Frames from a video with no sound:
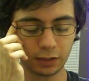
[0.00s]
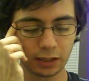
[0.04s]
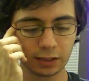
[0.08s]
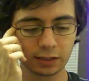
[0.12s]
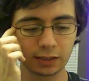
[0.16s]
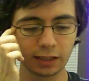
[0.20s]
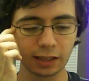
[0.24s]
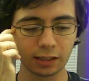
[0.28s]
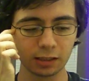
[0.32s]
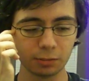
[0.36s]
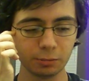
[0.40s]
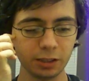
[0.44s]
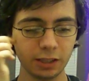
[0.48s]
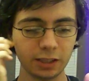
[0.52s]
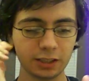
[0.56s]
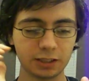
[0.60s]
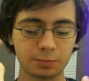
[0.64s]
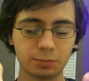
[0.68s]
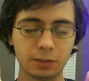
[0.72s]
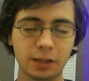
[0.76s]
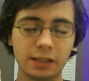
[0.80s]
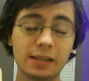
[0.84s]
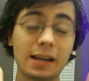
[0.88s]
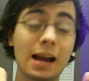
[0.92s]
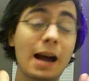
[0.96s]
Now let me
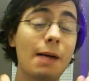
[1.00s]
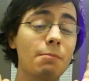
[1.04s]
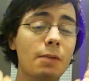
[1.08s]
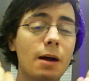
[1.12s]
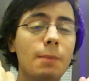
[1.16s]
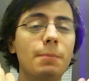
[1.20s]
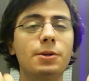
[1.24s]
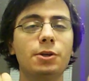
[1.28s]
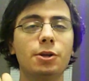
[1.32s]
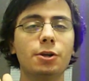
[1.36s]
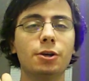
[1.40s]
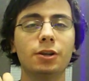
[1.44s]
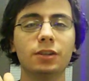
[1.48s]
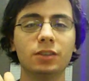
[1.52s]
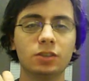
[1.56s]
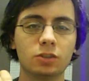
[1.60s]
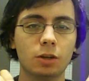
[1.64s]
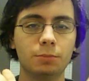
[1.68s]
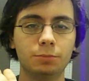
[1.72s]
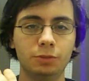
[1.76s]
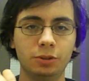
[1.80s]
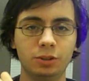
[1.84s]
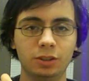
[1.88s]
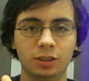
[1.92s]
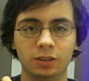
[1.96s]
explain. I'm a nerd, so
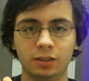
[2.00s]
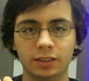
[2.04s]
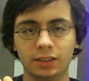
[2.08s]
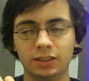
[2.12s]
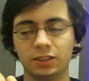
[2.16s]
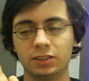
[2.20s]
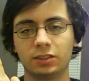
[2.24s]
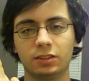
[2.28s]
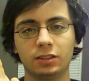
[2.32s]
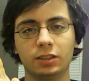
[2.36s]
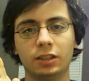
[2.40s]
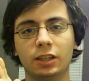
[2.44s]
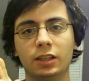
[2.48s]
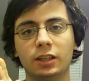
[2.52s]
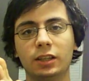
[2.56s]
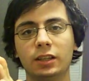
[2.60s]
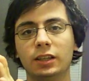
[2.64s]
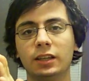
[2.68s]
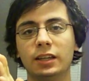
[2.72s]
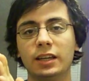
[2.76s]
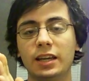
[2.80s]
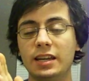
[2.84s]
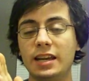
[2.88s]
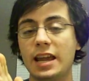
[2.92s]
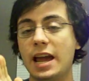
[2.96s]
I'm using this
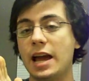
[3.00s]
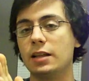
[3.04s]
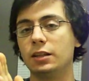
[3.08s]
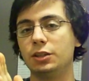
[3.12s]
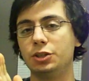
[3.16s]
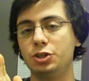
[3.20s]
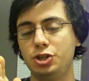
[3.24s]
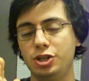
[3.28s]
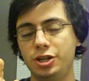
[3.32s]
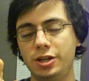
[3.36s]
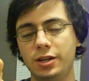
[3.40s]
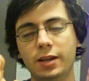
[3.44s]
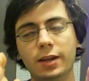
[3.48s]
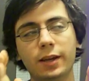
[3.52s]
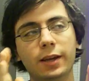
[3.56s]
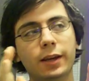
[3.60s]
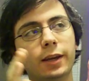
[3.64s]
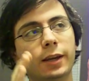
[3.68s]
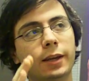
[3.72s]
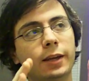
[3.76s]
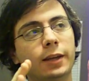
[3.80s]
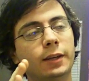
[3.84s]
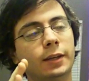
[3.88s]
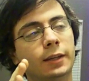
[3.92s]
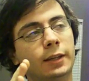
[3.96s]
analogy.
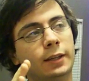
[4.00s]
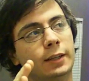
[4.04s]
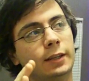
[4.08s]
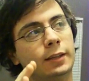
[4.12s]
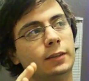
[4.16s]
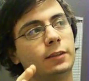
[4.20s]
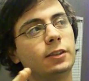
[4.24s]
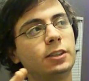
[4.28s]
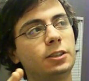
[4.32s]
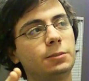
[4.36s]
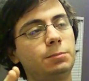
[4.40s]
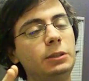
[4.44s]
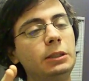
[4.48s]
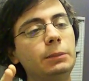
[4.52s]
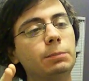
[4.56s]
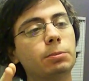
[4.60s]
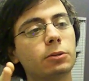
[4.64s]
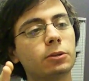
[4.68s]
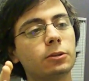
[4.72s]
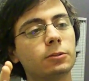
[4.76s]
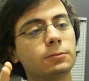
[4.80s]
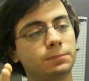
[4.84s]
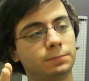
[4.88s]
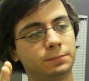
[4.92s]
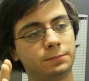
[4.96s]
There's
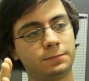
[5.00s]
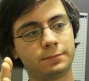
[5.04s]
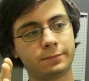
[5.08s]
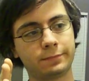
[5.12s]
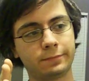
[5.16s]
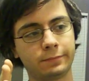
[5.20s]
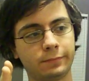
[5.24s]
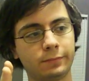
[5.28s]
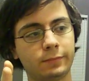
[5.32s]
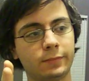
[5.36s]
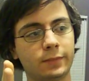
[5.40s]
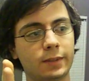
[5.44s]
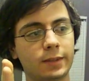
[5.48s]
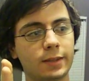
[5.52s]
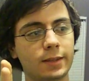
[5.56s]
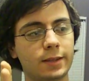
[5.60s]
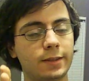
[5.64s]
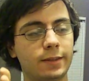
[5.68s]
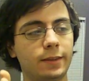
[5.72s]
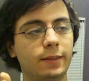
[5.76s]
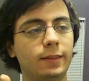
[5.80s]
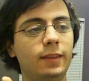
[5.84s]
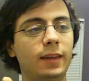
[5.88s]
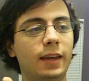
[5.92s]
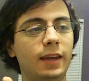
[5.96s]
people
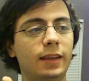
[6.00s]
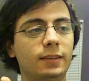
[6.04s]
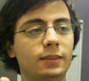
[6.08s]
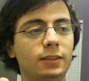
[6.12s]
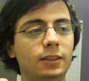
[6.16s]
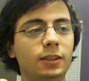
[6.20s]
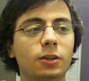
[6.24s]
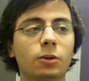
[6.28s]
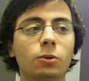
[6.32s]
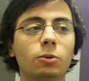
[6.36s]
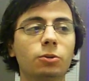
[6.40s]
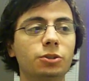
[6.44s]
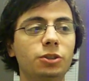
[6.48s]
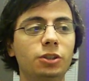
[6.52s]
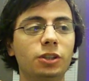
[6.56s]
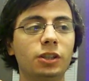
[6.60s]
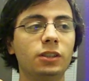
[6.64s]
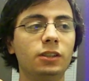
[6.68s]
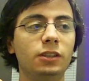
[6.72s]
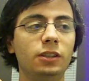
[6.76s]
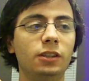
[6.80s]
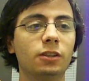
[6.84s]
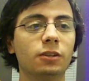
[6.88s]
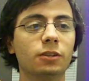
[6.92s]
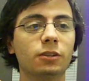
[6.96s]
that, you
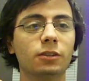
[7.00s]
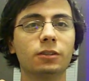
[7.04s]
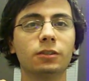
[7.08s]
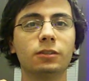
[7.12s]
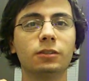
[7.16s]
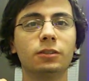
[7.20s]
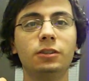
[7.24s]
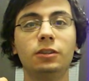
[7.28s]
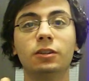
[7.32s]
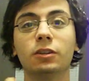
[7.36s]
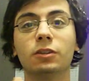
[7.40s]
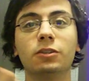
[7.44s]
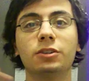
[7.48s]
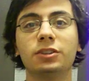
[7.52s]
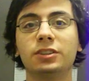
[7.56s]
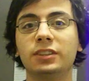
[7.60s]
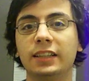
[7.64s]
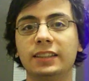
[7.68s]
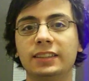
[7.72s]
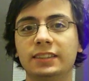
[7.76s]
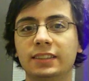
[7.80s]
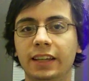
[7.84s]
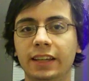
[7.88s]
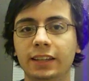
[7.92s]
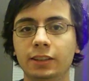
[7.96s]
can either, there's
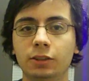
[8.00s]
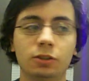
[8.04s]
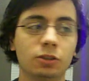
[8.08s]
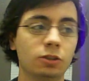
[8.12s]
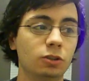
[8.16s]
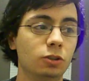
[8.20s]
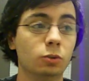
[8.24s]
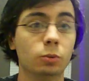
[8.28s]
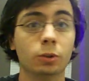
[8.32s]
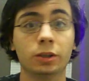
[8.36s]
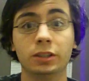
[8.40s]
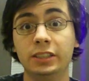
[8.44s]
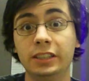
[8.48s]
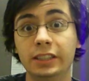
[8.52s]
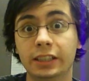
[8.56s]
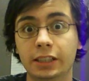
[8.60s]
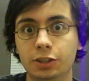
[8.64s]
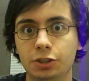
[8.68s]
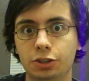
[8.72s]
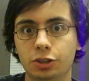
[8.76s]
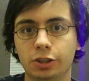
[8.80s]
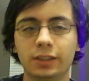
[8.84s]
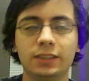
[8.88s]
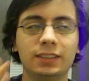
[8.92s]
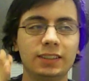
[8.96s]
that saying, you can do or
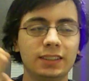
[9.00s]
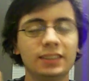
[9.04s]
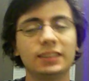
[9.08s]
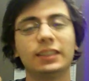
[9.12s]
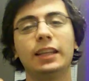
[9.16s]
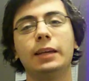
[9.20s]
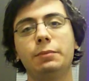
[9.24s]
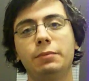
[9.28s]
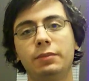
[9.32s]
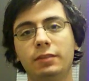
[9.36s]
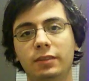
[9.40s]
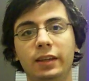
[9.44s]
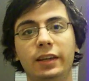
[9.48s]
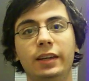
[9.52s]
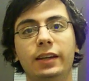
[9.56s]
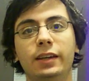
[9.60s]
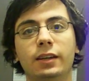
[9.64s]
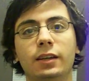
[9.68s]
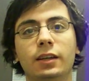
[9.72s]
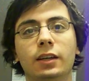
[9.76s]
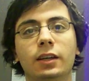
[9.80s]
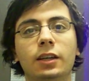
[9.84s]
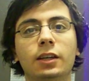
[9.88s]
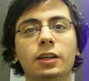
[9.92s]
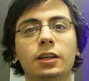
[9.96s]
teach. It's the same thing.
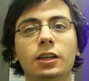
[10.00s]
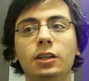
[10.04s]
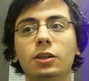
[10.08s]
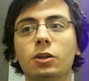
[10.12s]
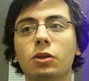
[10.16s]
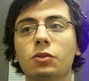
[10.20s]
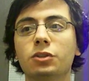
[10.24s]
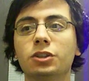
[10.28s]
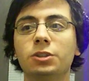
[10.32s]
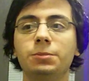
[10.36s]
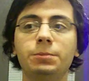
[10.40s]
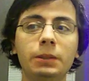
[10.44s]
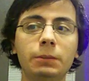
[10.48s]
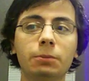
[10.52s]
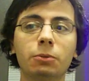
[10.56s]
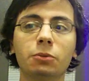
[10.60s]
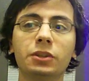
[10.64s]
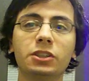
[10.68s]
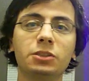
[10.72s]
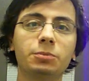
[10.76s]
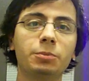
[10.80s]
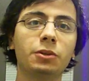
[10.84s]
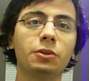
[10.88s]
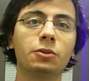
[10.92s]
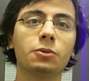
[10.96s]
There's people
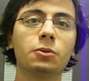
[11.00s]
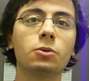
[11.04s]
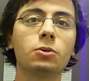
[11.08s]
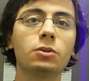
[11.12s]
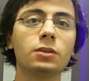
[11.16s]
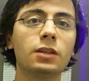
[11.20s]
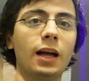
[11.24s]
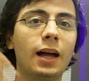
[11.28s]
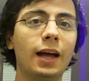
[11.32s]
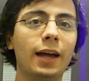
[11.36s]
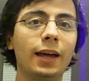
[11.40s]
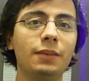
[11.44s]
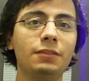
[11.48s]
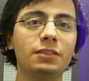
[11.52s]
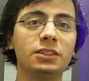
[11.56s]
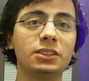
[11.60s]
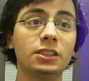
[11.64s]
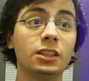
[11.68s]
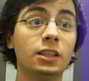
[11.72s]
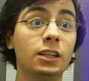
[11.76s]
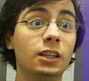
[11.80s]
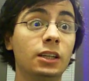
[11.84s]
that spend their whole lives